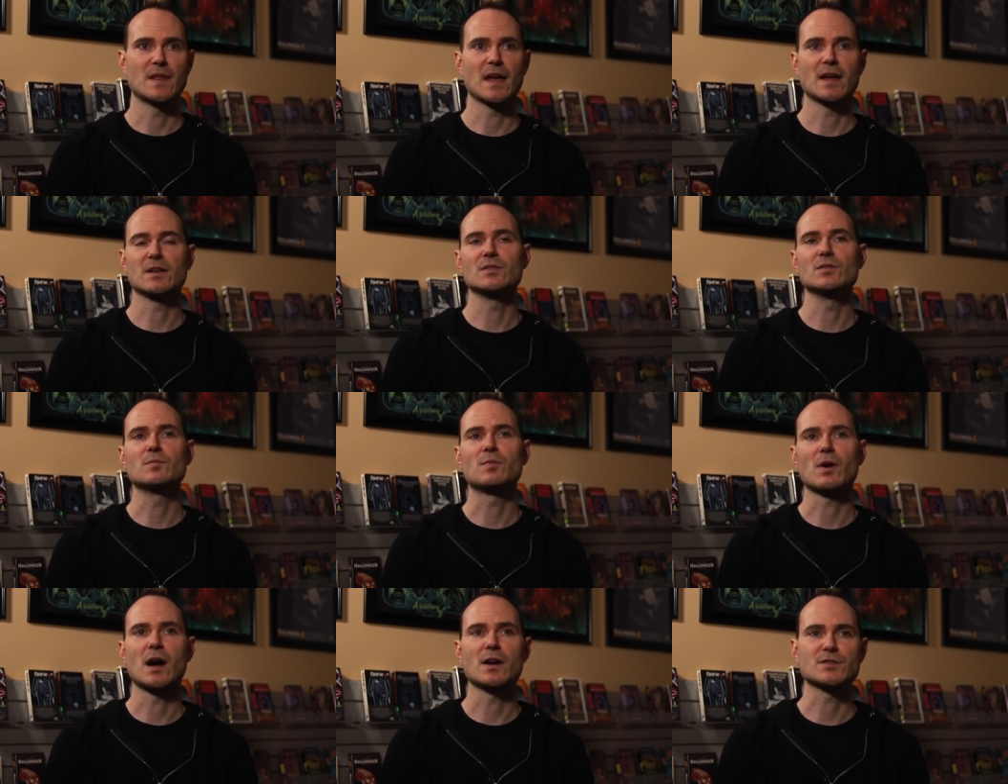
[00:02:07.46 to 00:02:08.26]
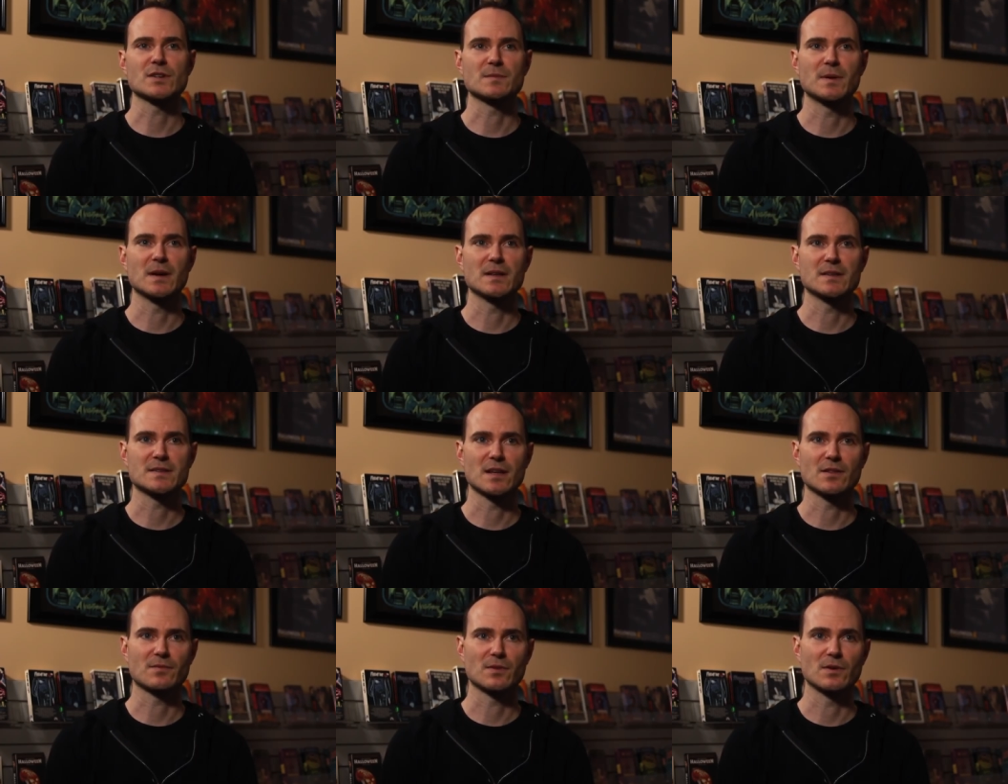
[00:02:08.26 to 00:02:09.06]
They had a new project by
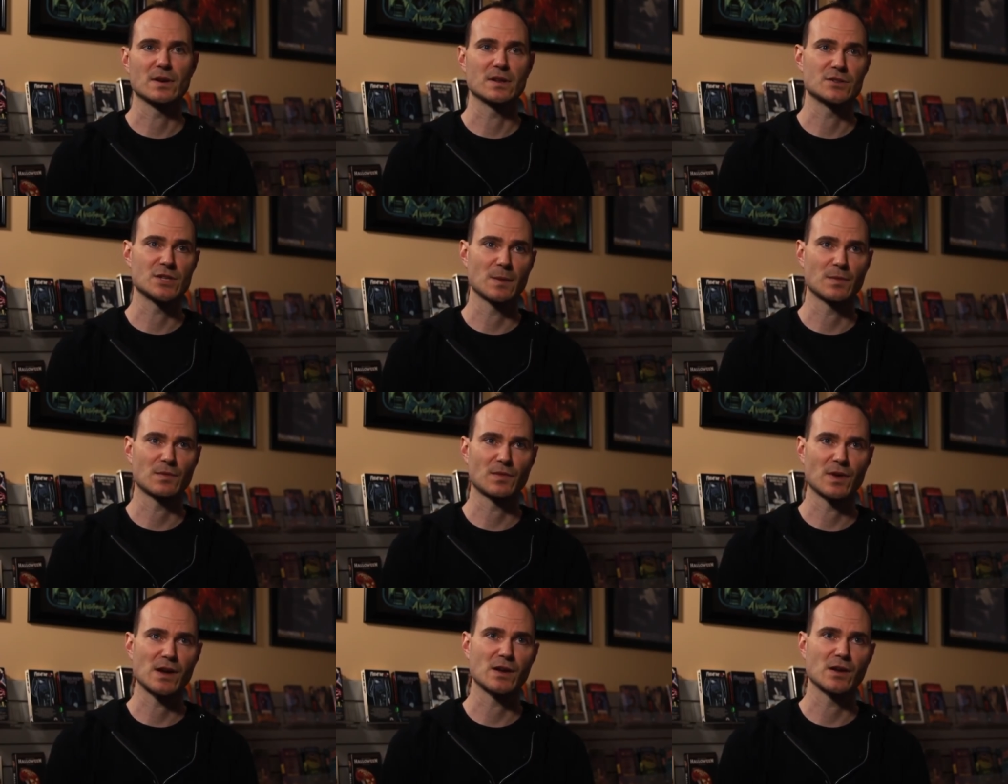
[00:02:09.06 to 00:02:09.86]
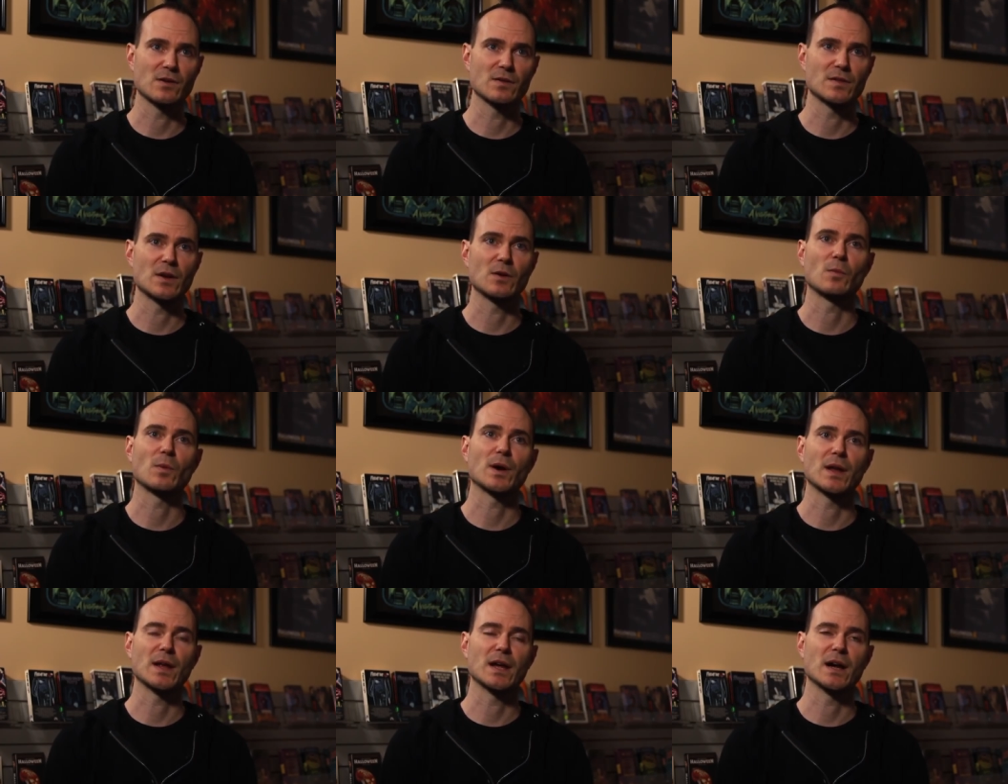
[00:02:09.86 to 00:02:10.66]
Seth Rogen and James Franco that they were
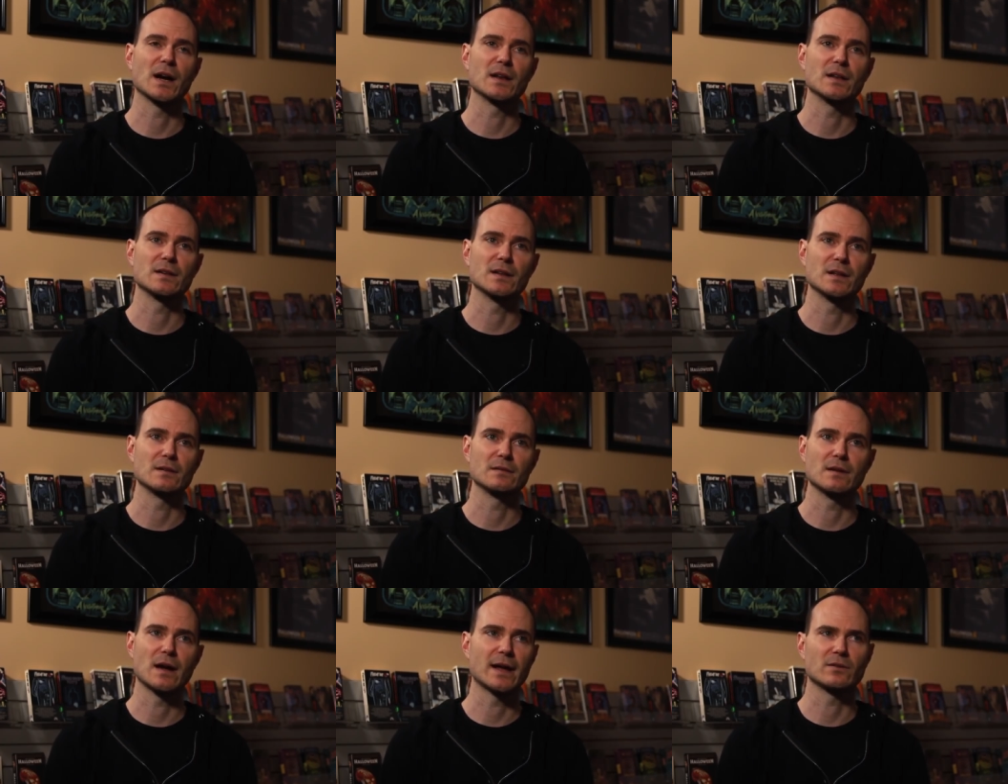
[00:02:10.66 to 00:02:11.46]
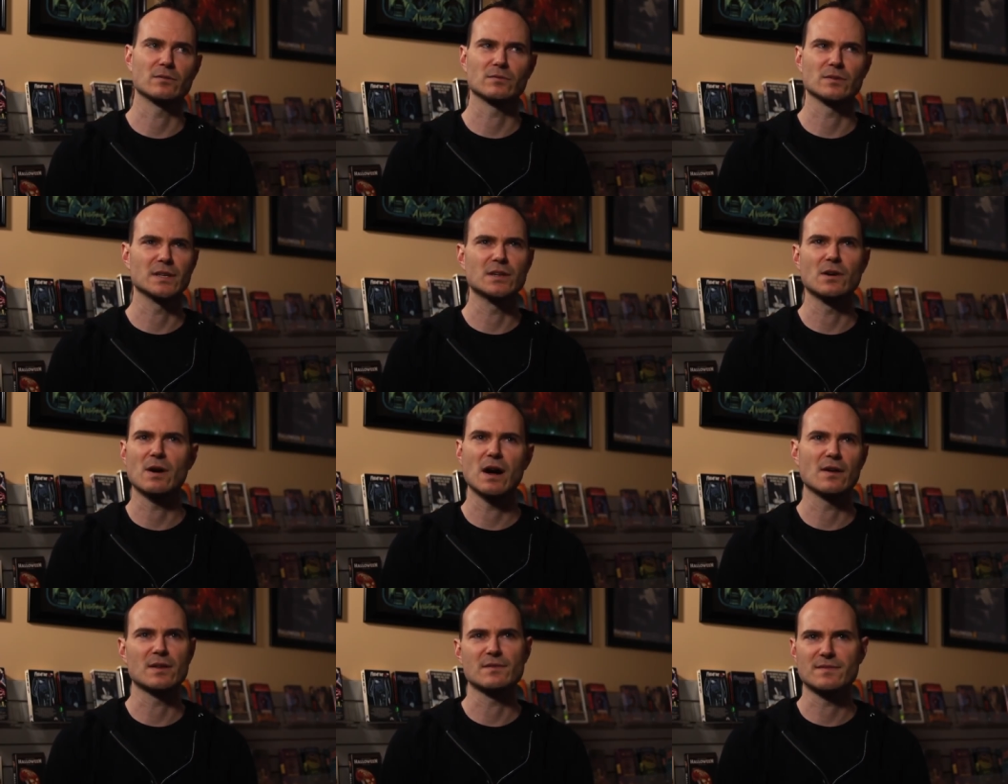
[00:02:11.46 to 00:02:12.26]
working on, and, and I don't really know
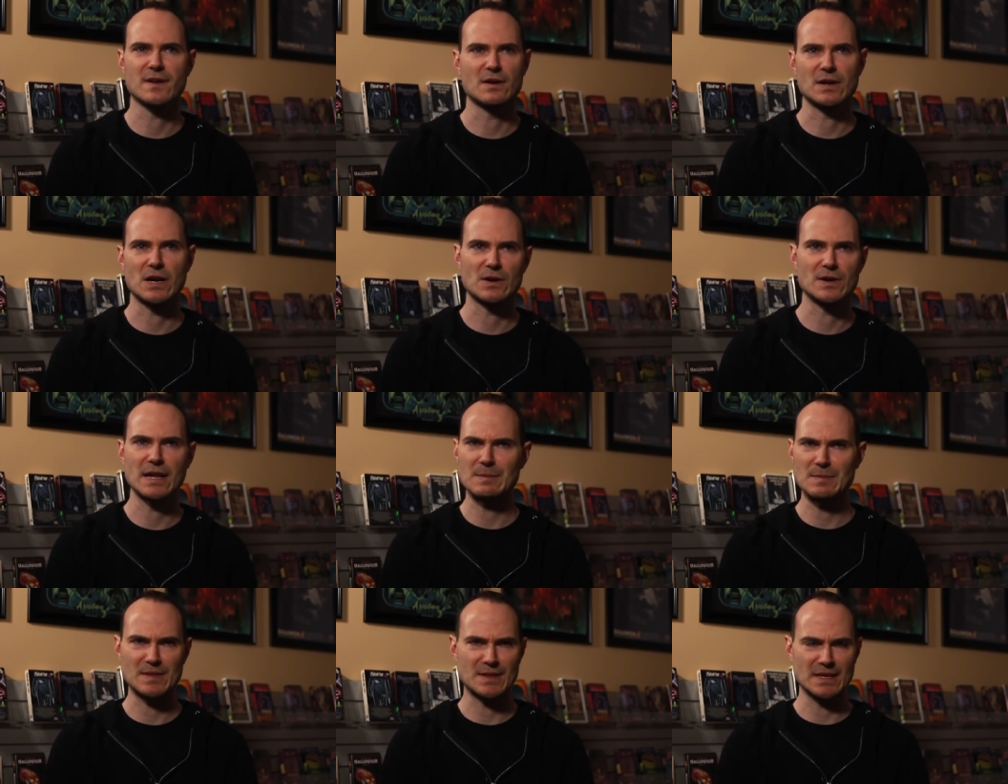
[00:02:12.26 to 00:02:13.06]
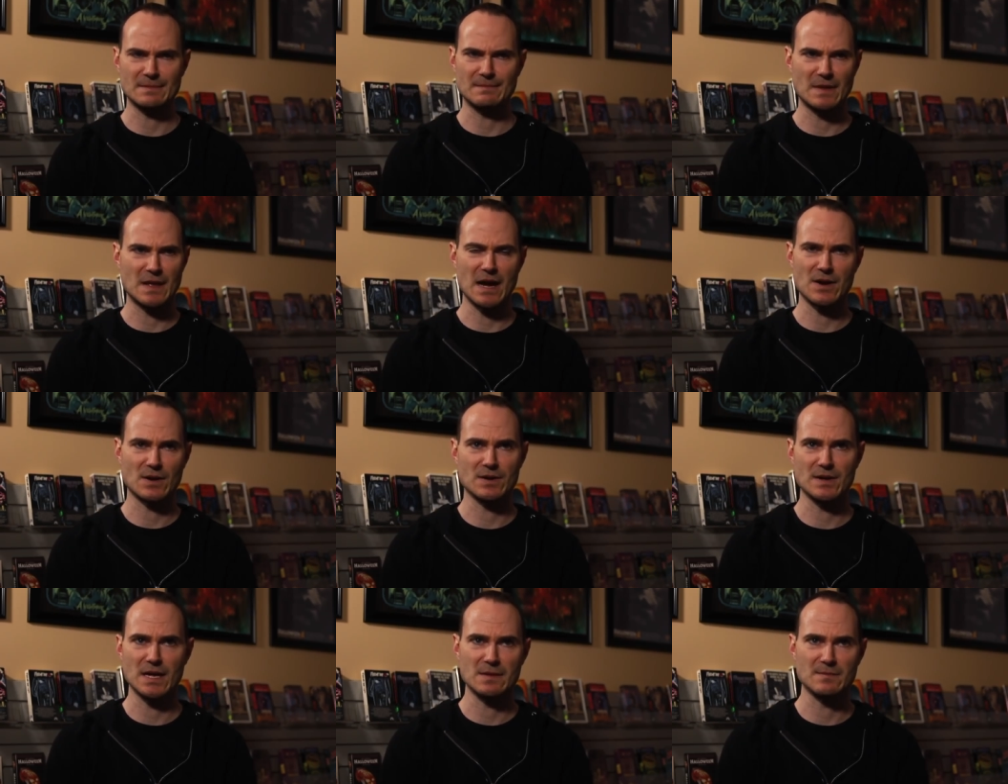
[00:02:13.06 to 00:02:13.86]
how they found our name, but they got
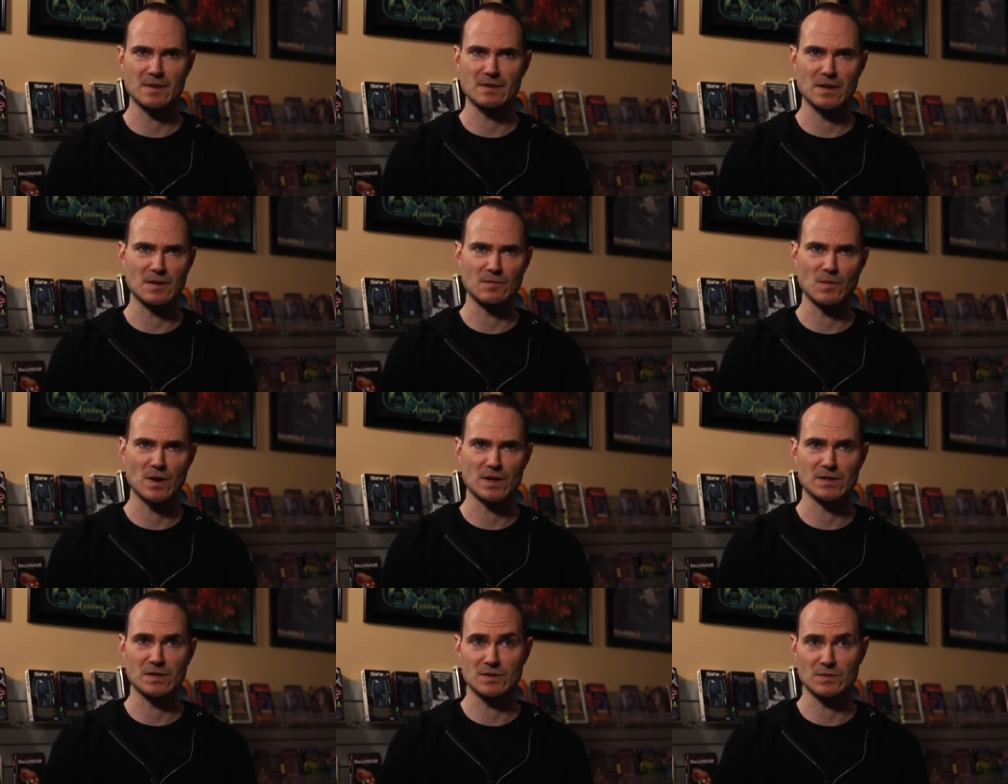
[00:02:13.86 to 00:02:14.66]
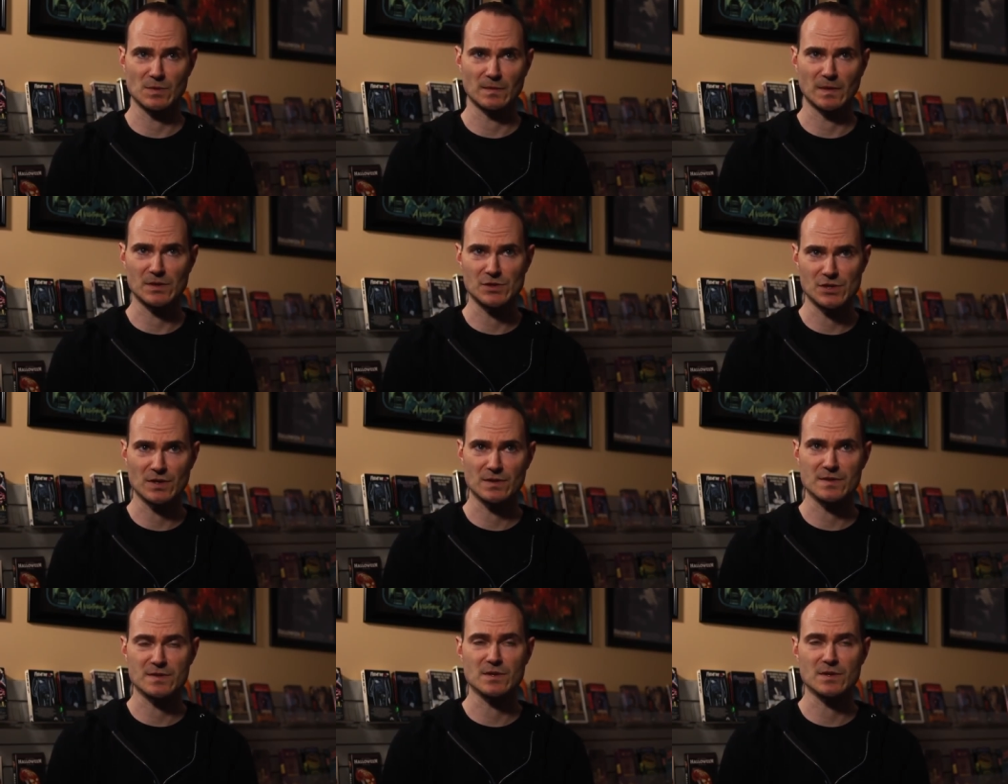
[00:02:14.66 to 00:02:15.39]
our name and, and wanted to use one of our shirts.